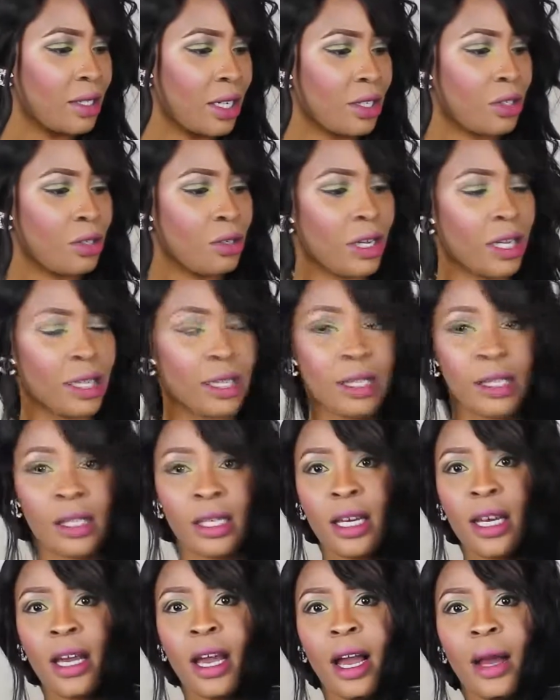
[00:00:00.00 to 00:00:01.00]
as you can
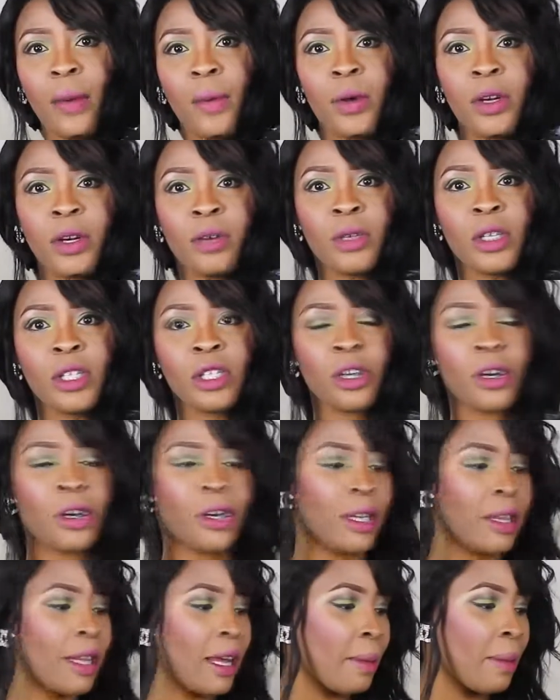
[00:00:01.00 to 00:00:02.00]
see I want to
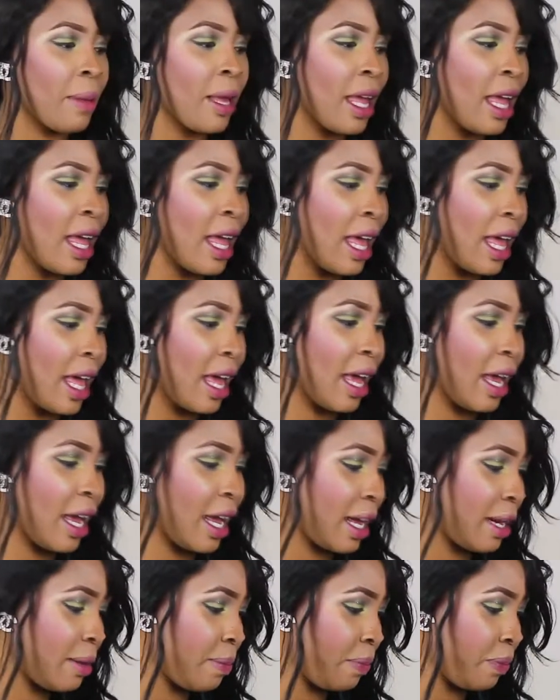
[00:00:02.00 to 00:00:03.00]
return them
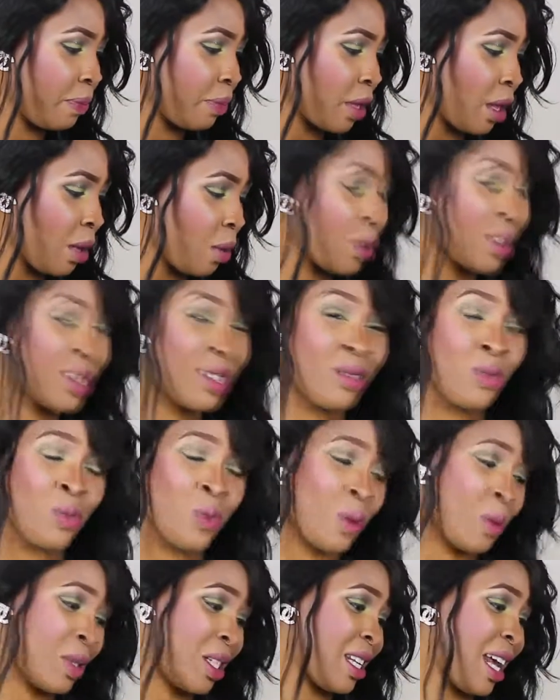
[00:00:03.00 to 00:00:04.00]
and what's,
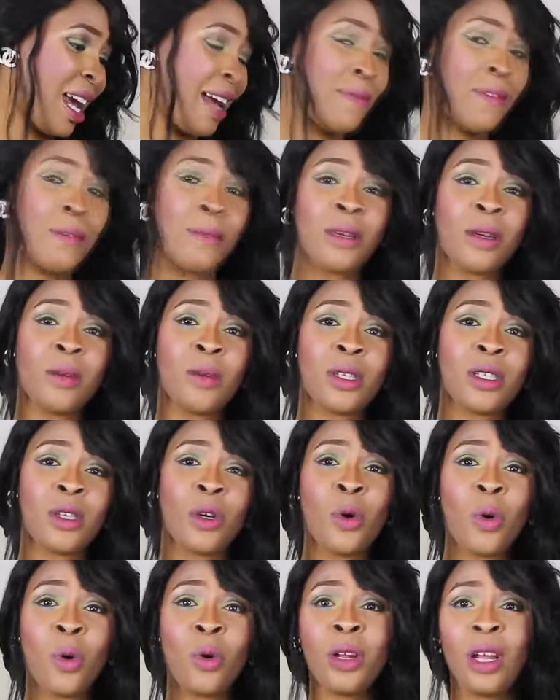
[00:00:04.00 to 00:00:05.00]
what was sad for me was a
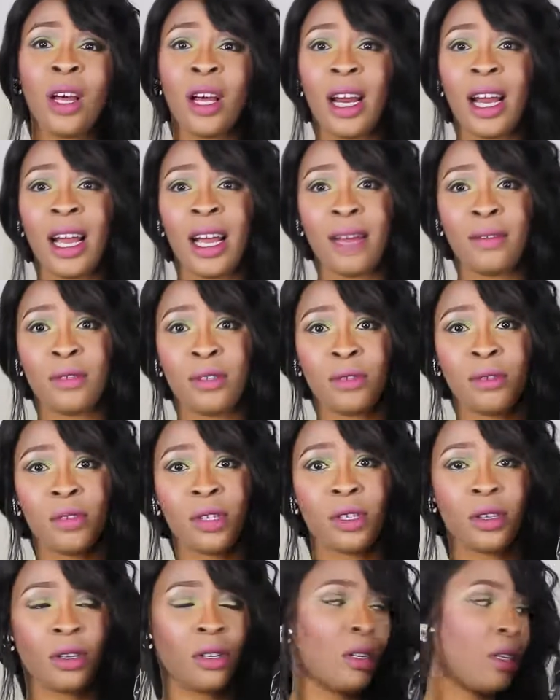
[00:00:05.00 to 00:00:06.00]
whole lot I have to
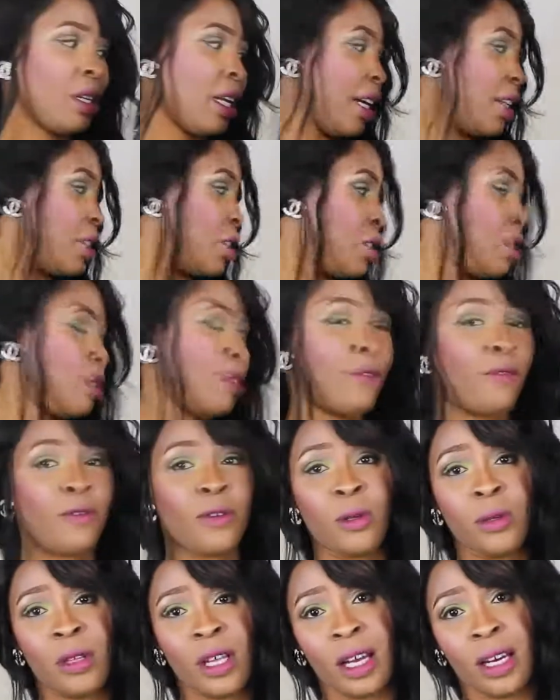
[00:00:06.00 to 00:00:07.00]
return like just a
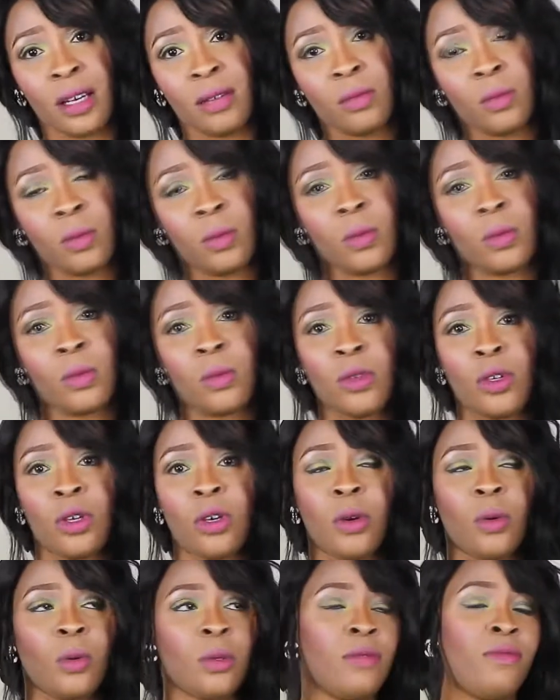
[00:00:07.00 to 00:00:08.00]
few that you
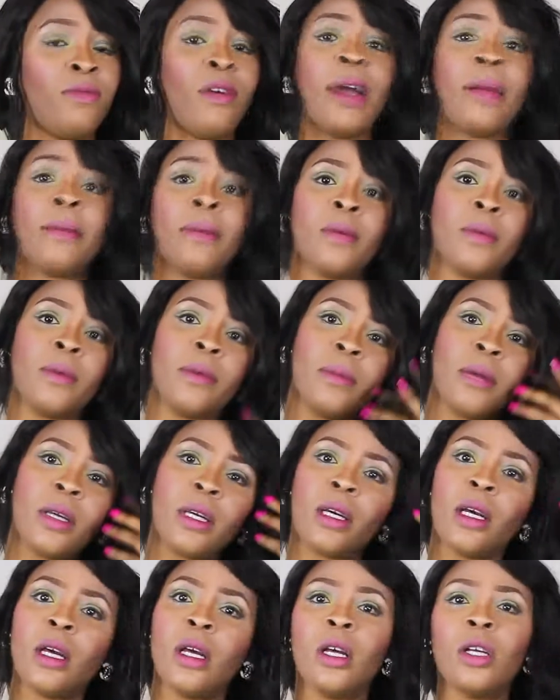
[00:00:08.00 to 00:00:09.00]
know was vibing with
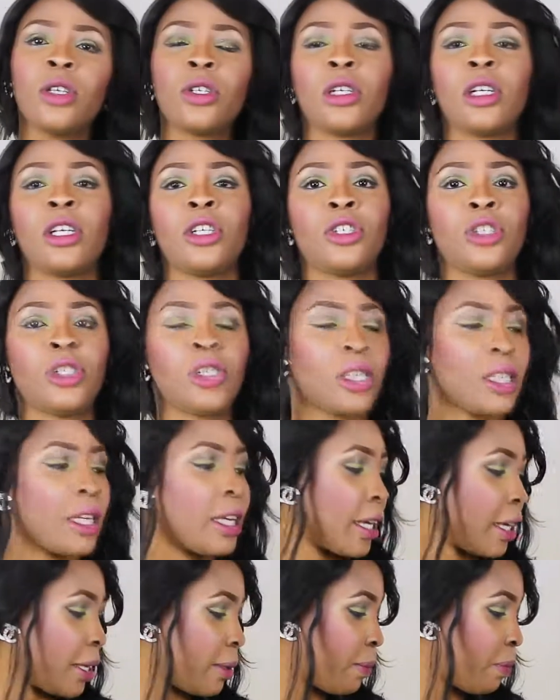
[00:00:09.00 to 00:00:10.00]
me so let's just
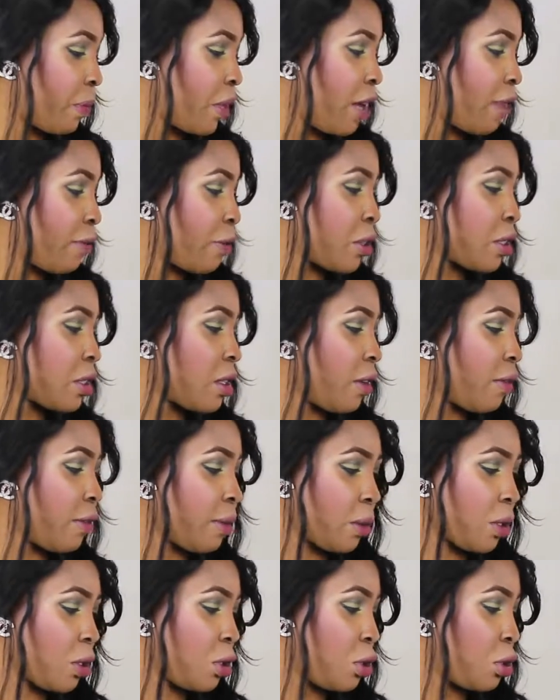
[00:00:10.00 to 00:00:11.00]
dig in first off I'm
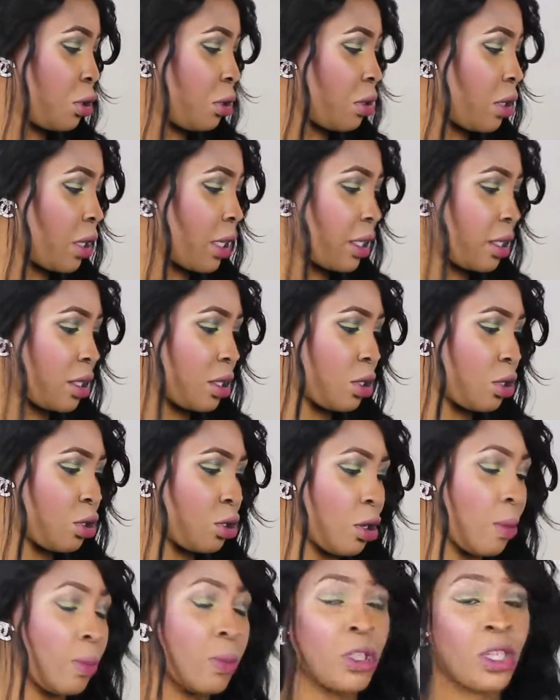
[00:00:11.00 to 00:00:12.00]
going to show you guys this
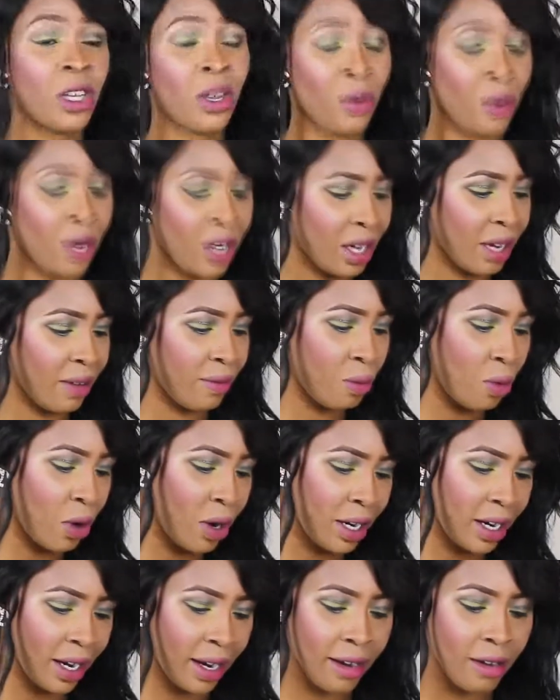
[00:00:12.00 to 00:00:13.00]
top which I already have
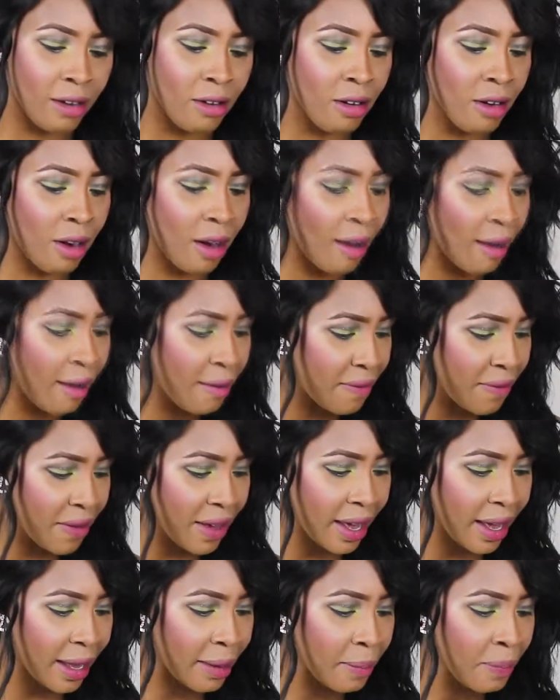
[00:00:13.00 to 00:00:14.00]
one I love
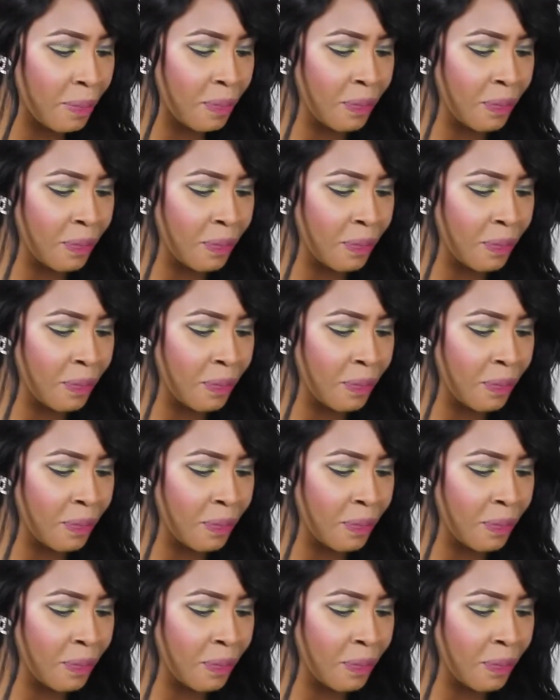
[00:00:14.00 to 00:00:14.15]
it